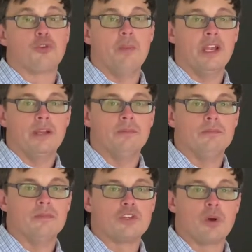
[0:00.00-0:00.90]
for me.
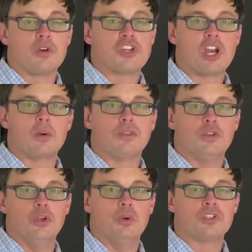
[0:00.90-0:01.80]
So I'm going to share
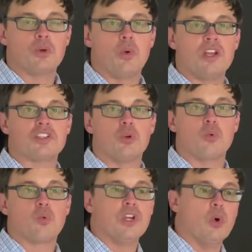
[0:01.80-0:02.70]
with you some ways to
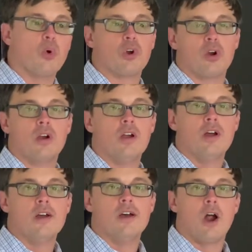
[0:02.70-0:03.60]
reorder
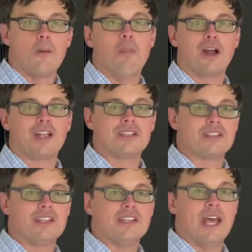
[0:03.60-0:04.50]
our
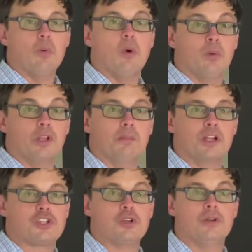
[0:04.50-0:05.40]
buckets that will really
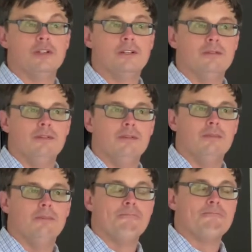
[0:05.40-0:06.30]
bless you.
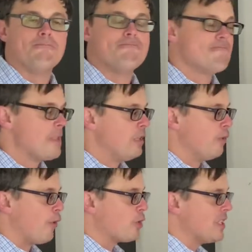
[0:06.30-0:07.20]

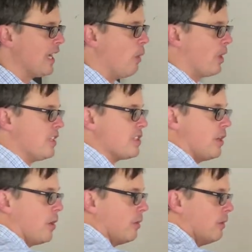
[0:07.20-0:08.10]
The first thing I would
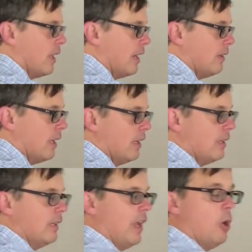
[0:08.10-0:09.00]
consider
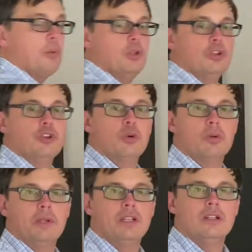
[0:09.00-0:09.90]
and help you to do
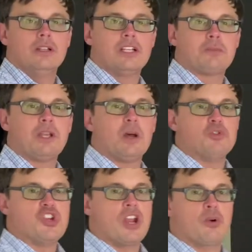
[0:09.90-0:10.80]
would be, let's
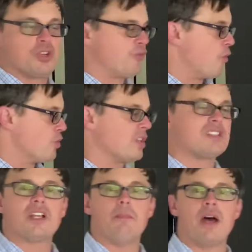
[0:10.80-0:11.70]
become generous first.
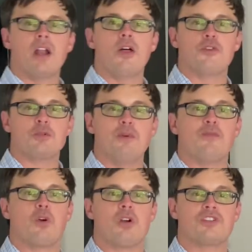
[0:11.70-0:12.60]
Let's think about others
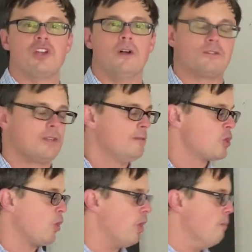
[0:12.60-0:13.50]
before ourselves.
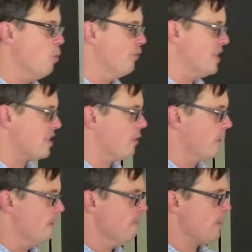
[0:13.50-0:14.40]
So we'll go ahead and move these
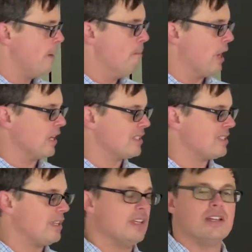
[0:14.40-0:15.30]
other
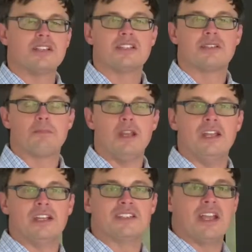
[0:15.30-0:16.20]
buckets,
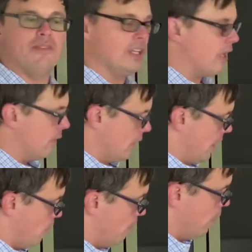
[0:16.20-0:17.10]
spending and saving, down the
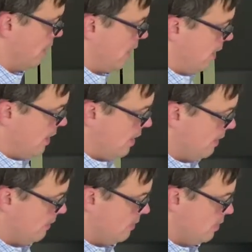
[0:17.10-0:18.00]
line. We'll put
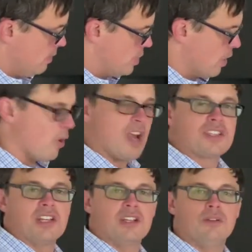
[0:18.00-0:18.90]

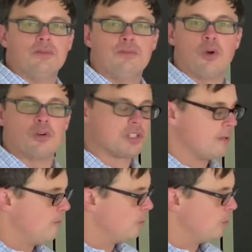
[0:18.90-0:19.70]
generosity first.